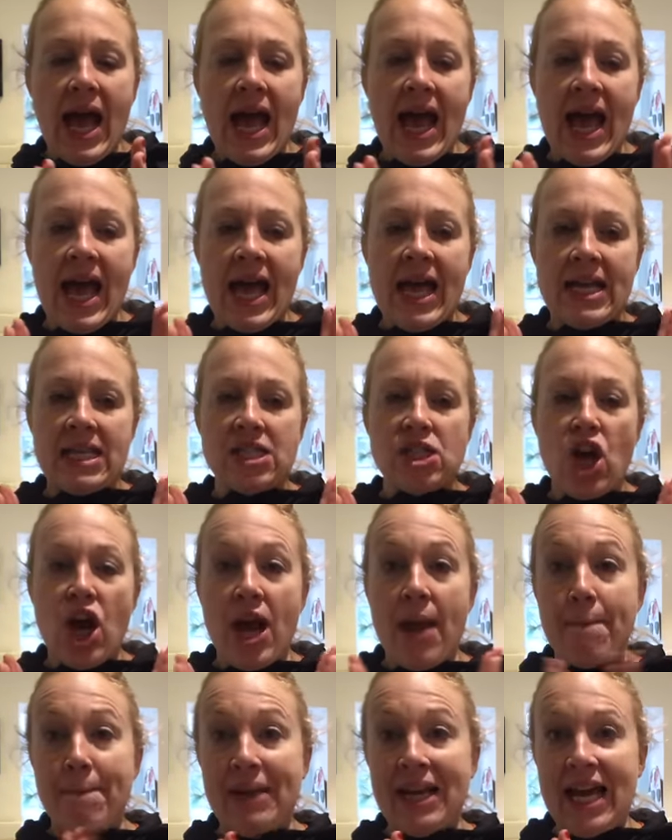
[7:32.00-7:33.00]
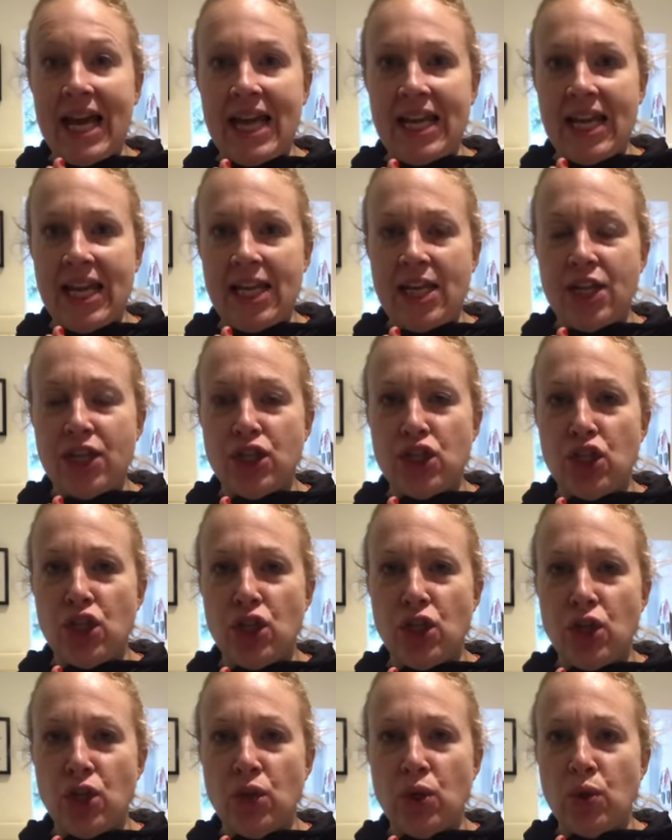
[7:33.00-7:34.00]
And I am planning
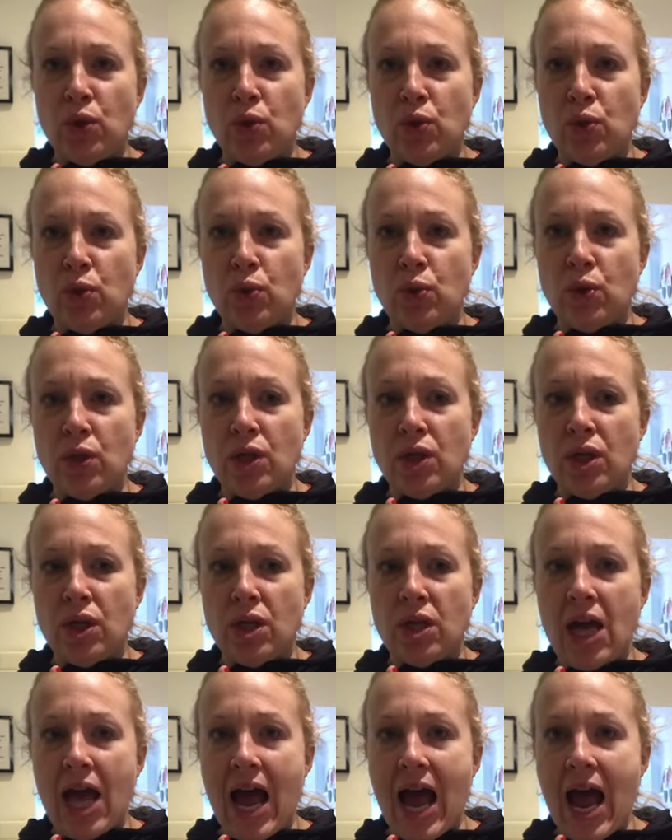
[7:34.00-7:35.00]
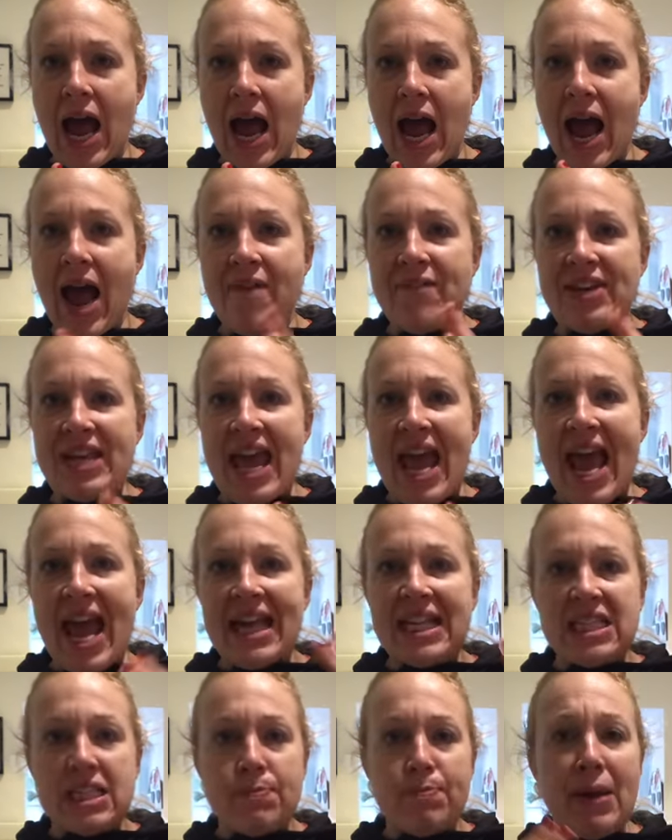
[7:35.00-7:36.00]
to have an
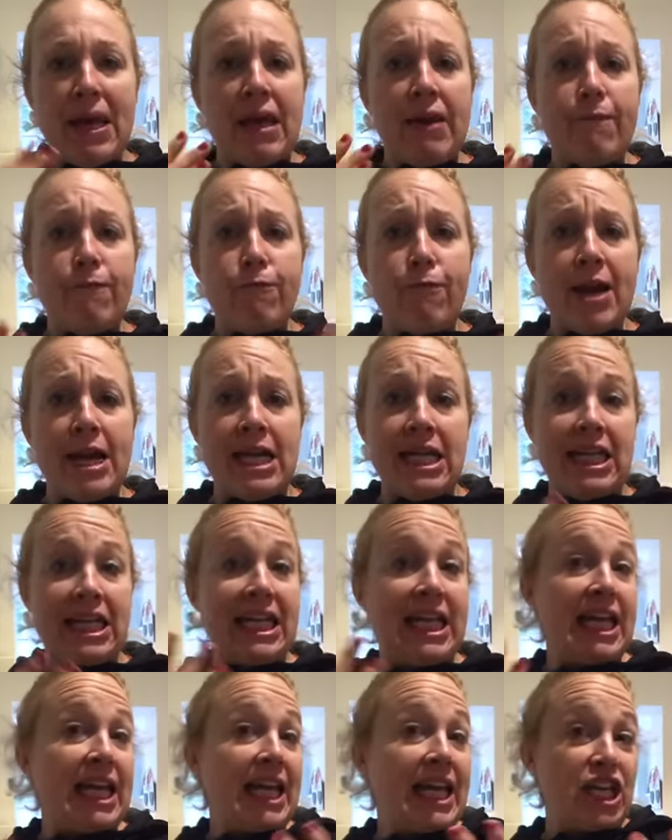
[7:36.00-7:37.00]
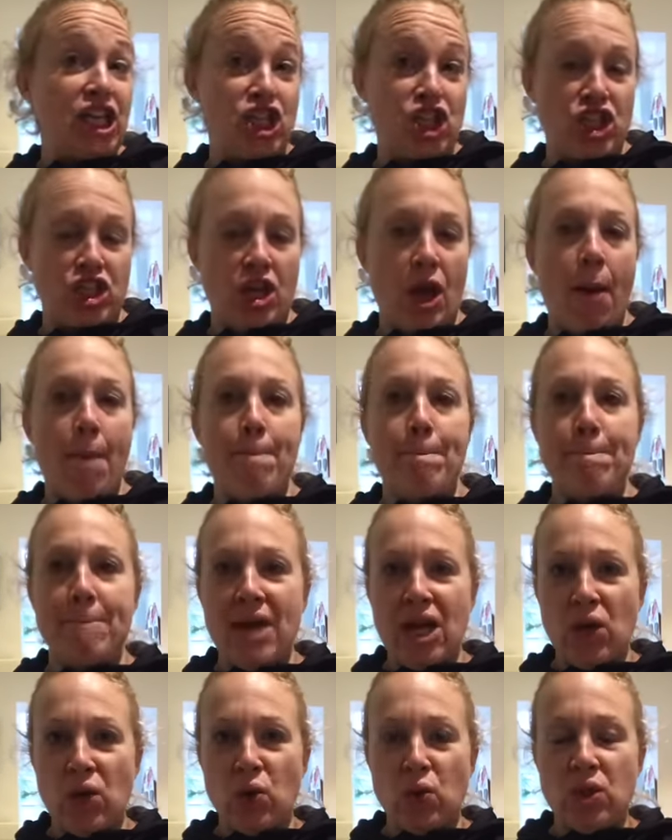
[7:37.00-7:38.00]
SP friendly-ish
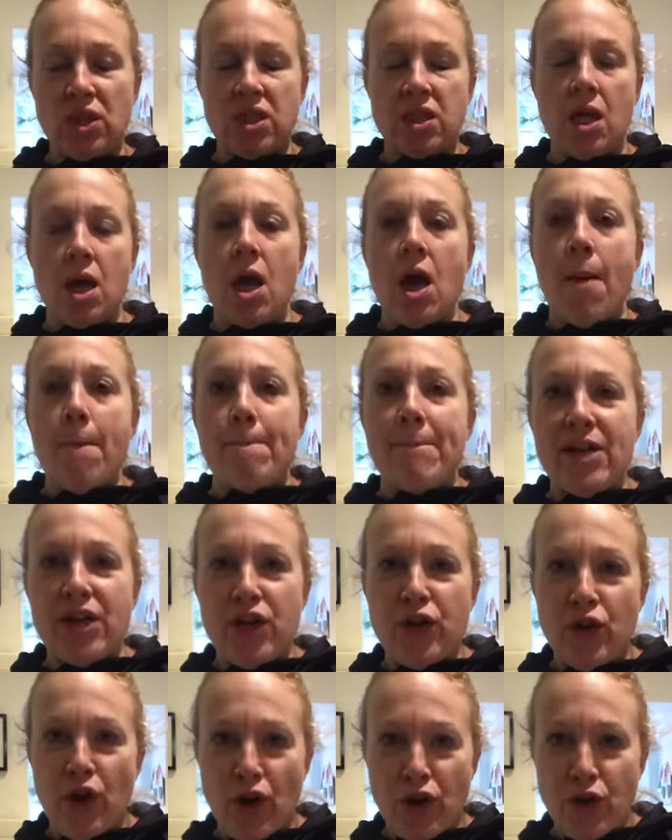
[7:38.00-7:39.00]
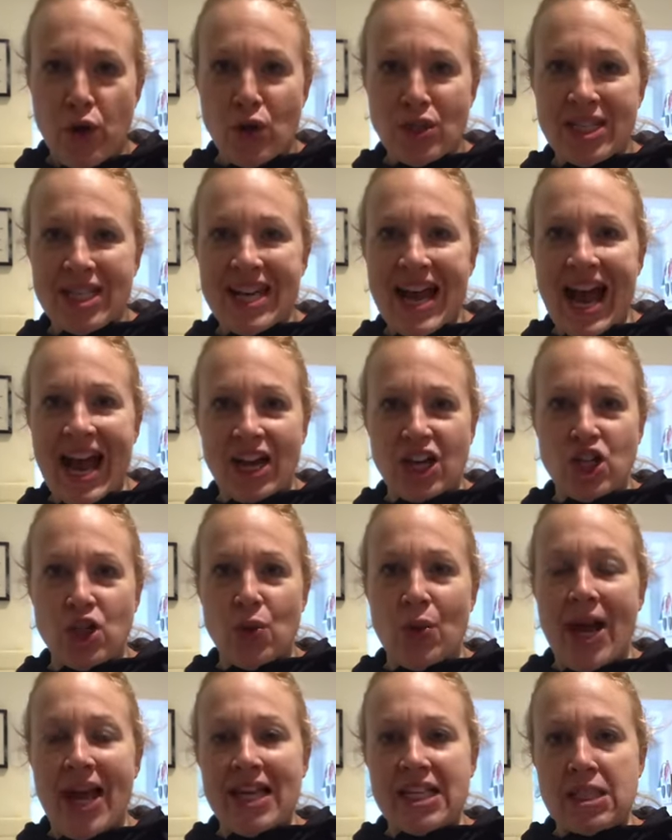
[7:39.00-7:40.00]
meals, but not an
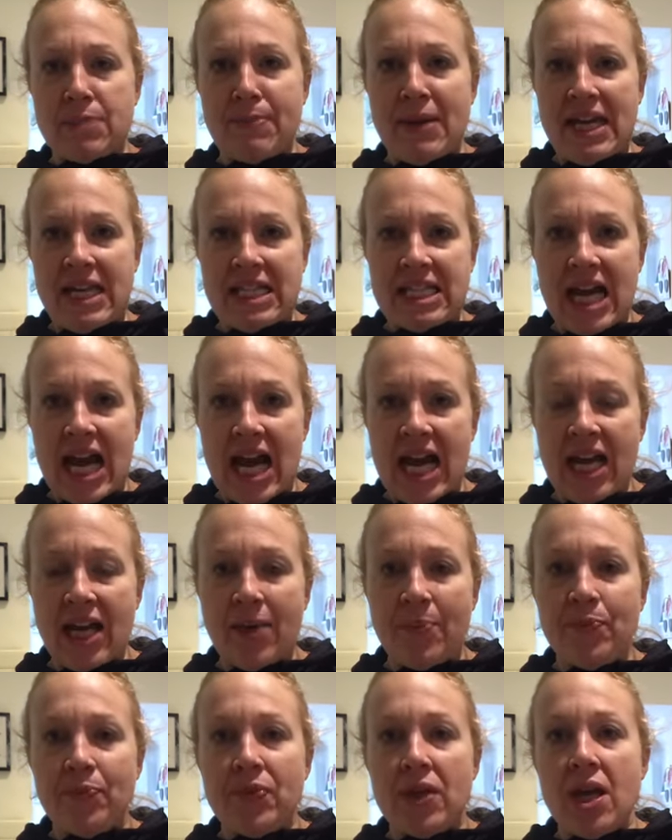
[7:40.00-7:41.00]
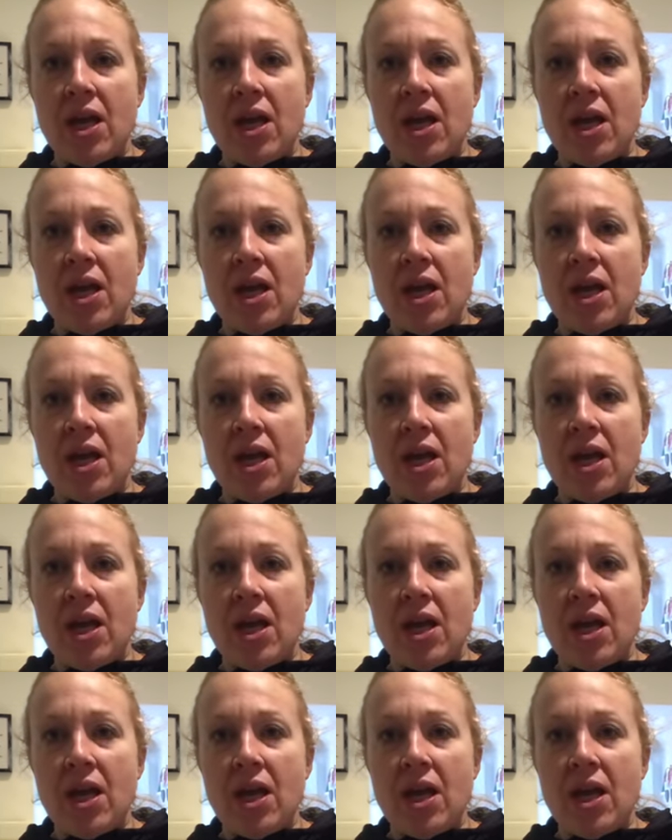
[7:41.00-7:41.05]
actual SP day.